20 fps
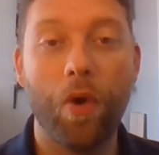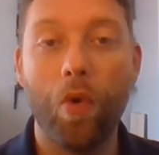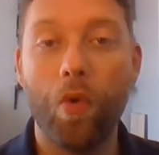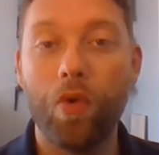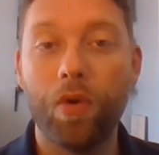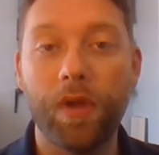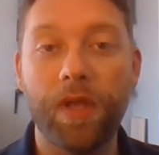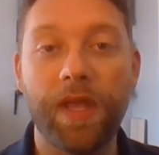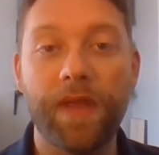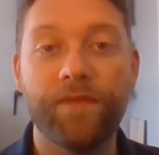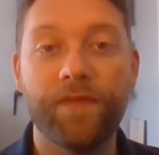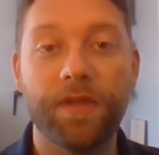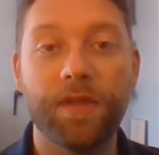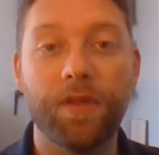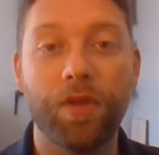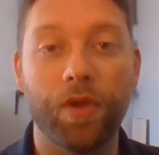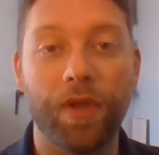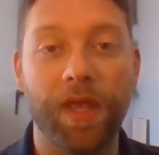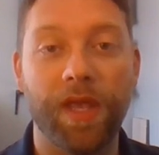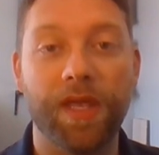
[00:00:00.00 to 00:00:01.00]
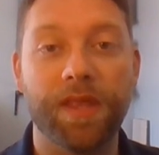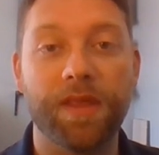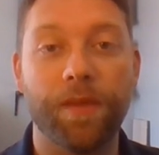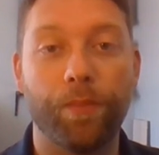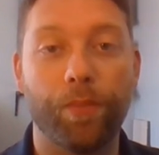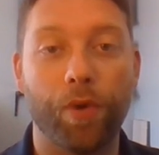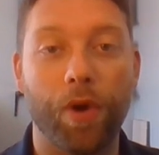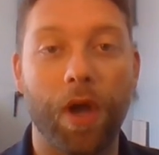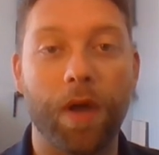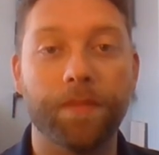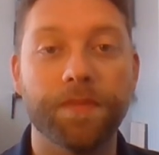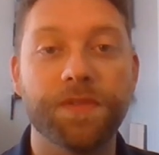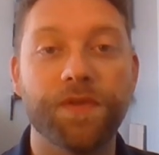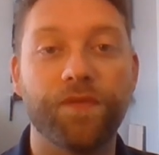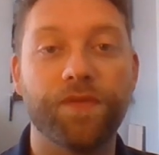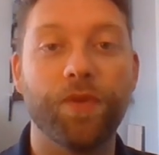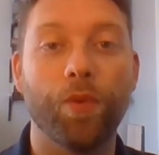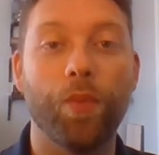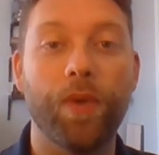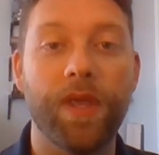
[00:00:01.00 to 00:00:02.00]
or even looking at the prompt
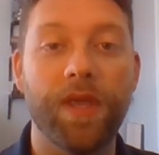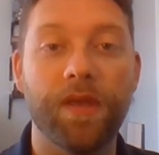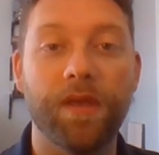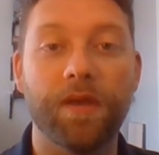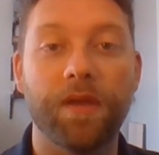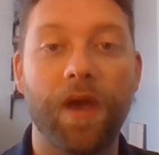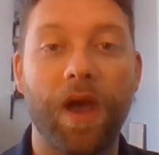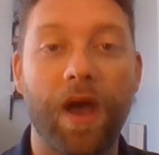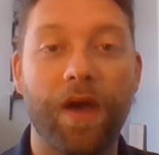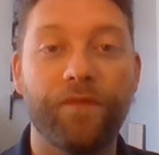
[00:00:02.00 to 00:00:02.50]
for the week